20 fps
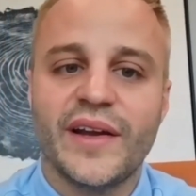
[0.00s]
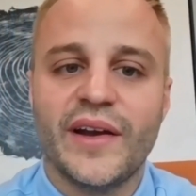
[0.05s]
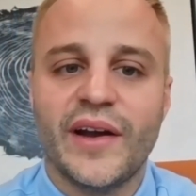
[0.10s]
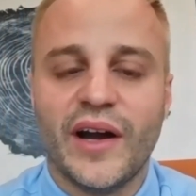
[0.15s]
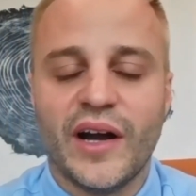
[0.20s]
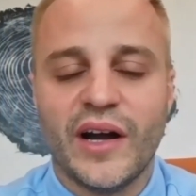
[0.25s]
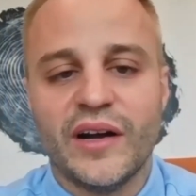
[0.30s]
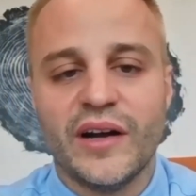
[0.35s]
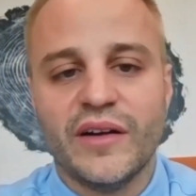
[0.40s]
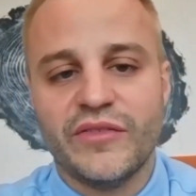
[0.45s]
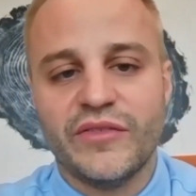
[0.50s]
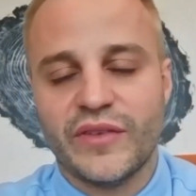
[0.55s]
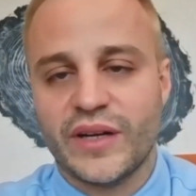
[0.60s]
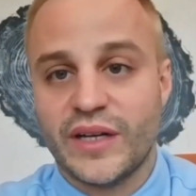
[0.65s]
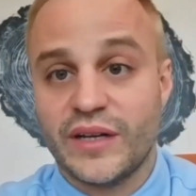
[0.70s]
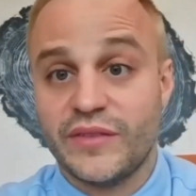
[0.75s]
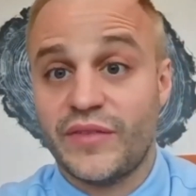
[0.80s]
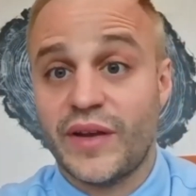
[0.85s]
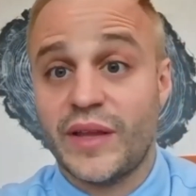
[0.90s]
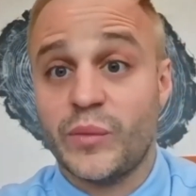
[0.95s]
of
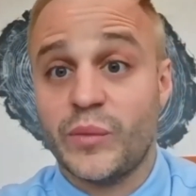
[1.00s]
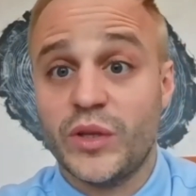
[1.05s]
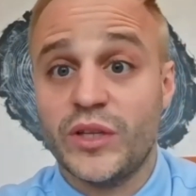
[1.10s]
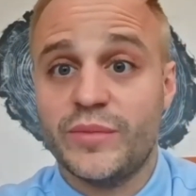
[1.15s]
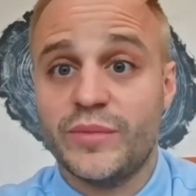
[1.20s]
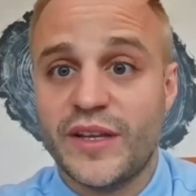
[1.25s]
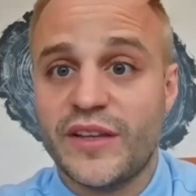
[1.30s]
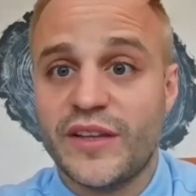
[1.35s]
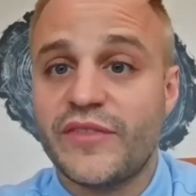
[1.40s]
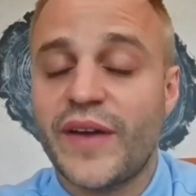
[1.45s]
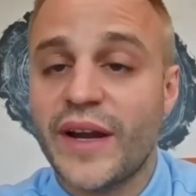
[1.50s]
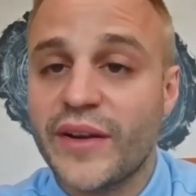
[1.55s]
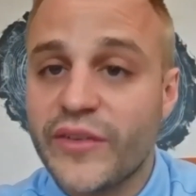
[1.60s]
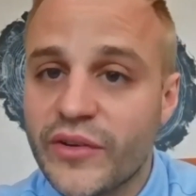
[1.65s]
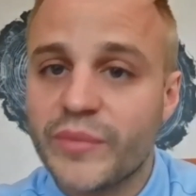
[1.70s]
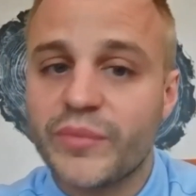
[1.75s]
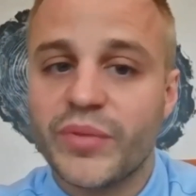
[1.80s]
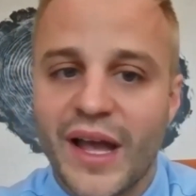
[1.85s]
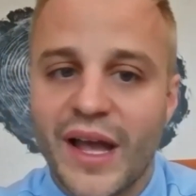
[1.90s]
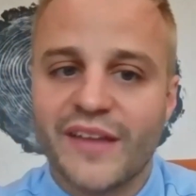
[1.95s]
von Willebrand's factor
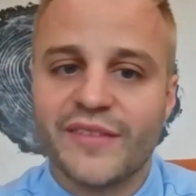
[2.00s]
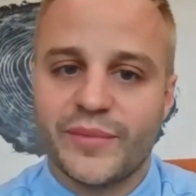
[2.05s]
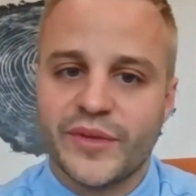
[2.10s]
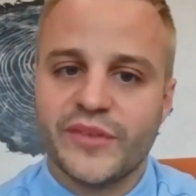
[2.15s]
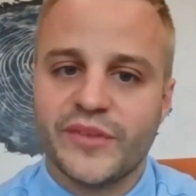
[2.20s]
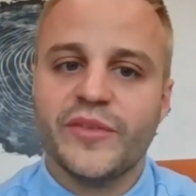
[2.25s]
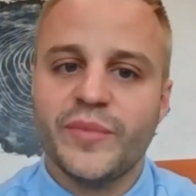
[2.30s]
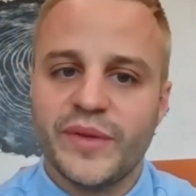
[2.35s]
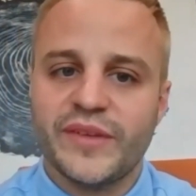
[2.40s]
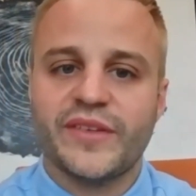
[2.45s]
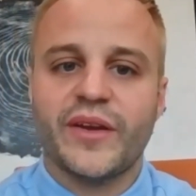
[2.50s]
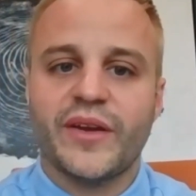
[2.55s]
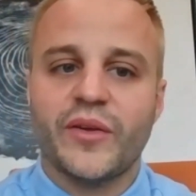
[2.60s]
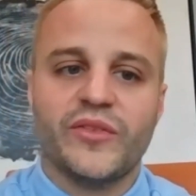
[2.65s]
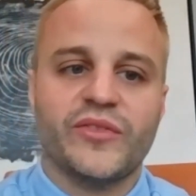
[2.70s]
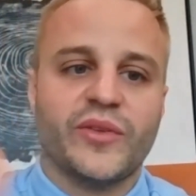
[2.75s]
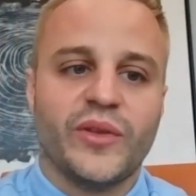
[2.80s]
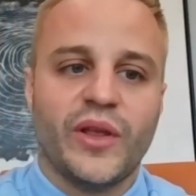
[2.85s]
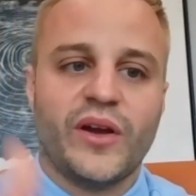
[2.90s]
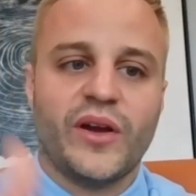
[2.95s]
in plasma. So basically goes
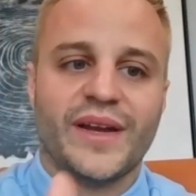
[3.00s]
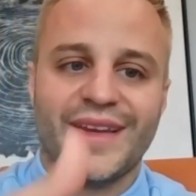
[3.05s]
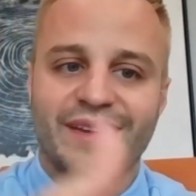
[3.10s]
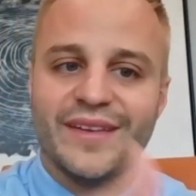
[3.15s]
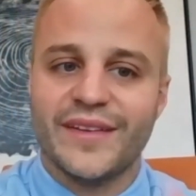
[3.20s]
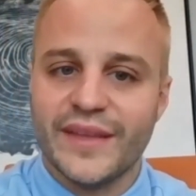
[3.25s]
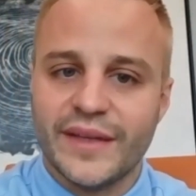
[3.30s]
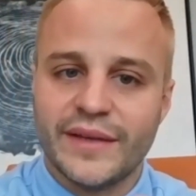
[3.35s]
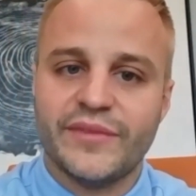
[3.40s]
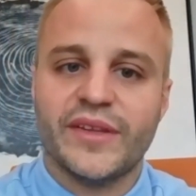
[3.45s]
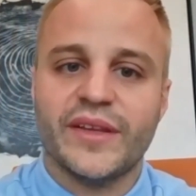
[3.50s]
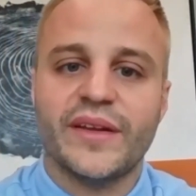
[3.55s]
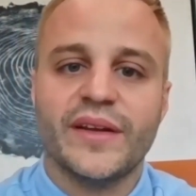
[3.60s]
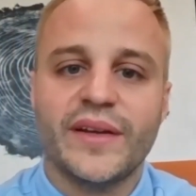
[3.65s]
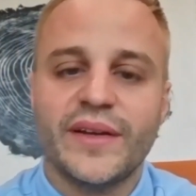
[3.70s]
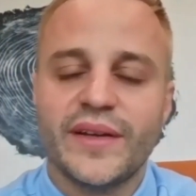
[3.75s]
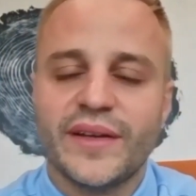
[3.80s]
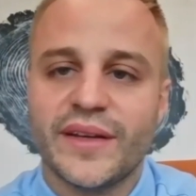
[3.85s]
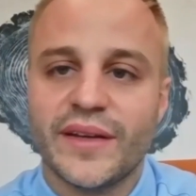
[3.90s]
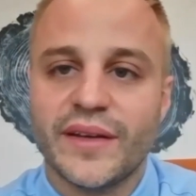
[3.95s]
along and cleaves it.
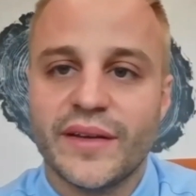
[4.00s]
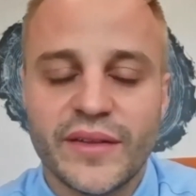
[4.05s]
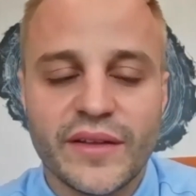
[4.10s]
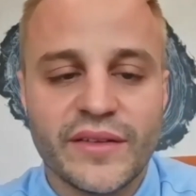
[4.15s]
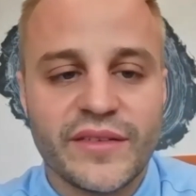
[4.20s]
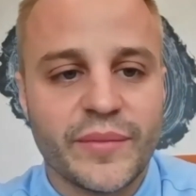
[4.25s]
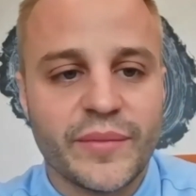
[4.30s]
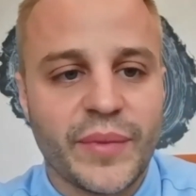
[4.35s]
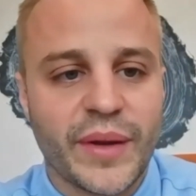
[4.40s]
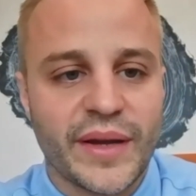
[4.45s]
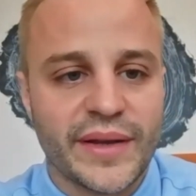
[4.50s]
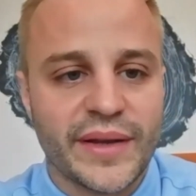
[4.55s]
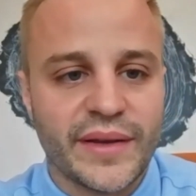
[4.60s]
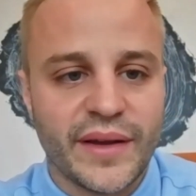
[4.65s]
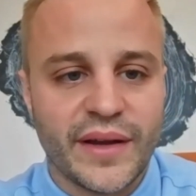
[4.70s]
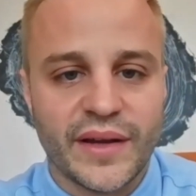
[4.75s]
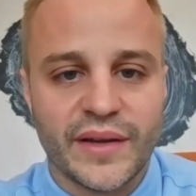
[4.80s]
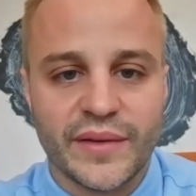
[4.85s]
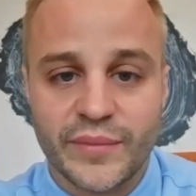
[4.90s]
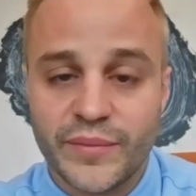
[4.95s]
Does it
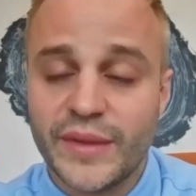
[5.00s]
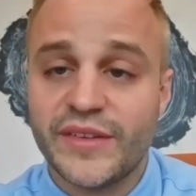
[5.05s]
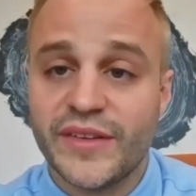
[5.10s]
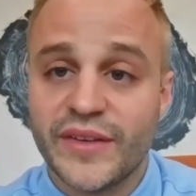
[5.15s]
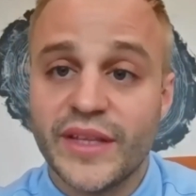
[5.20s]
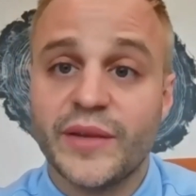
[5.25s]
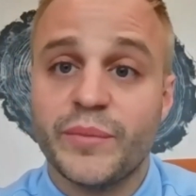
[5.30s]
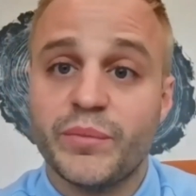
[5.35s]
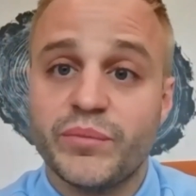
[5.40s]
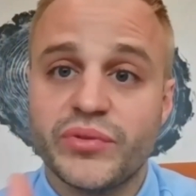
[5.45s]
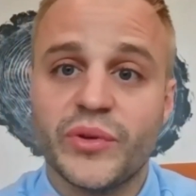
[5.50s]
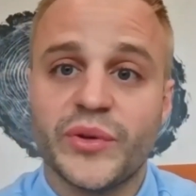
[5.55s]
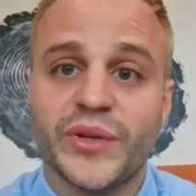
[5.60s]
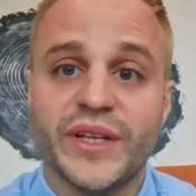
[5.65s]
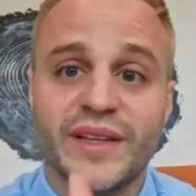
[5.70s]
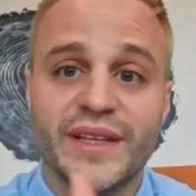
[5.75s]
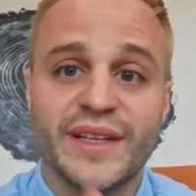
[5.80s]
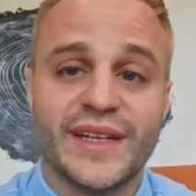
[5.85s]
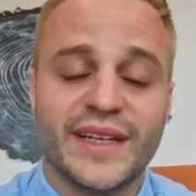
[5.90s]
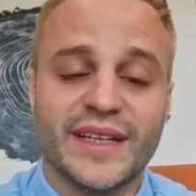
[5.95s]
by basically
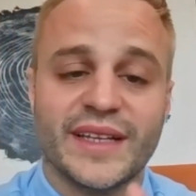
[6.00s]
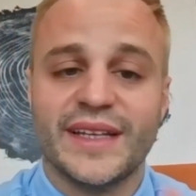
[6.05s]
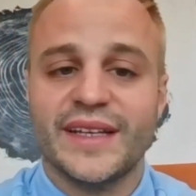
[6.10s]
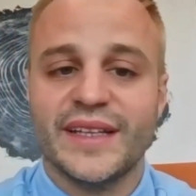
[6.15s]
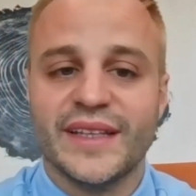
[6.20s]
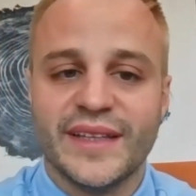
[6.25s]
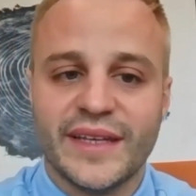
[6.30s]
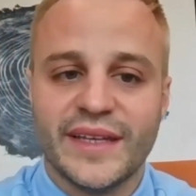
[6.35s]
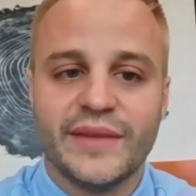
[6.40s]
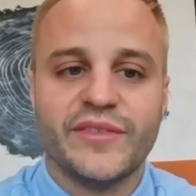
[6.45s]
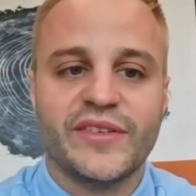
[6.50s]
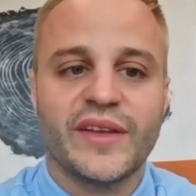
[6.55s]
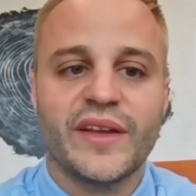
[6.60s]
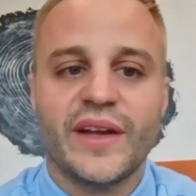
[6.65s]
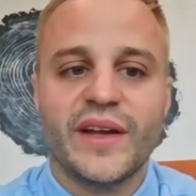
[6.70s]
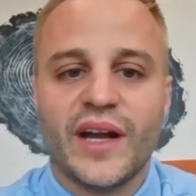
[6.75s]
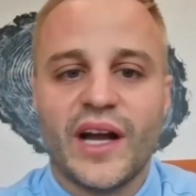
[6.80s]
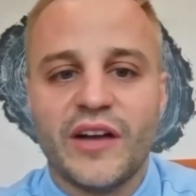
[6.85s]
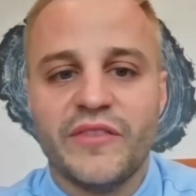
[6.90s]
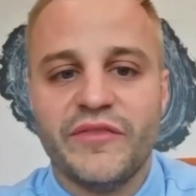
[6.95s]
proteolytically cleaves
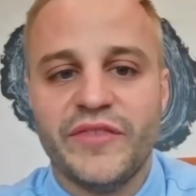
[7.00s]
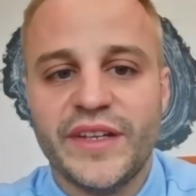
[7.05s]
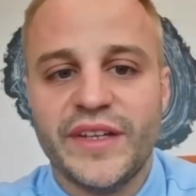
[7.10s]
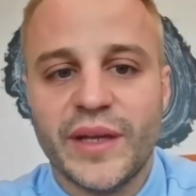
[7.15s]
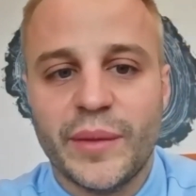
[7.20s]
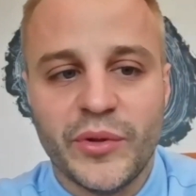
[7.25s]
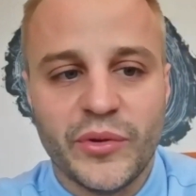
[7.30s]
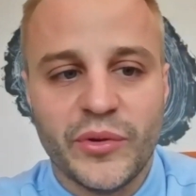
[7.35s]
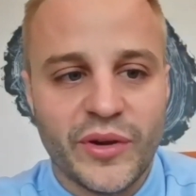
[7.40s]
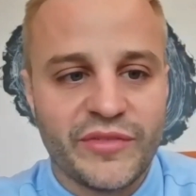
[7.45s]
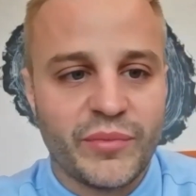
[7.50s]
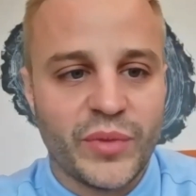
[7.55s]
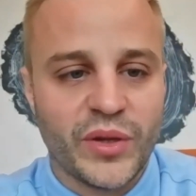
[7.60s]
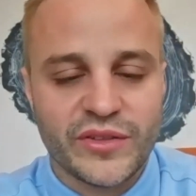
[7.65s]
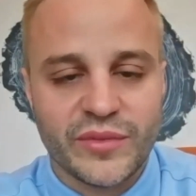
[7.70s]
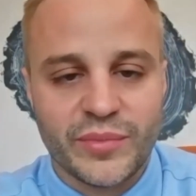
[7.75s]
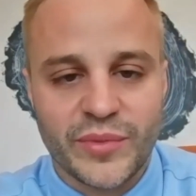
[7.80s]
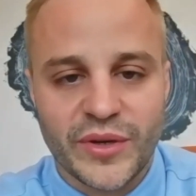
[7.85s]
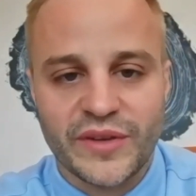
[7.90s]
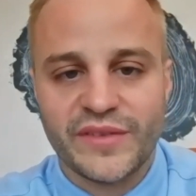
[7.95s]
VWF
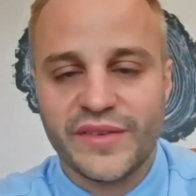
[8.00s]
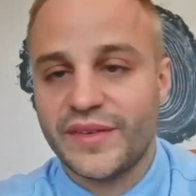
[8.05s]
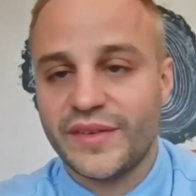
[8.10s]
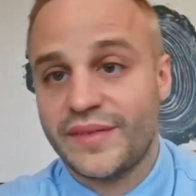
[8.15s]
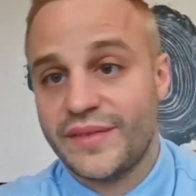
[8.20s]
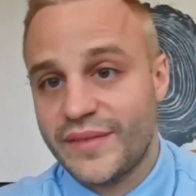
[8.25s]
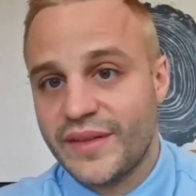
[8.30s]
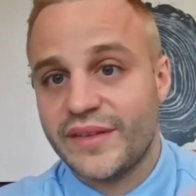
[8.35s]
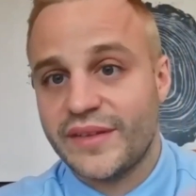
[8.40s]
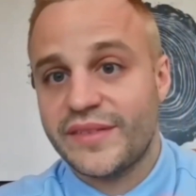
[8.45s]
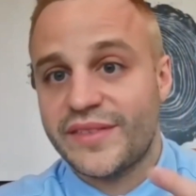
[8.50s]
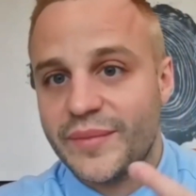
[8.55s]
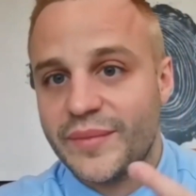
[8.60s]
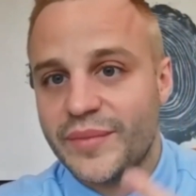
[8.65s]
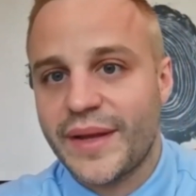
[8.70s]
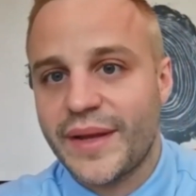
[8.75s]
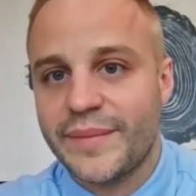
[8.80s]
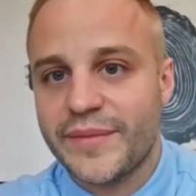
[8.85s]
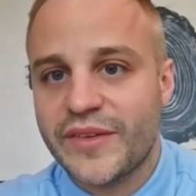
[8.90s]
multimers, and thus sometimes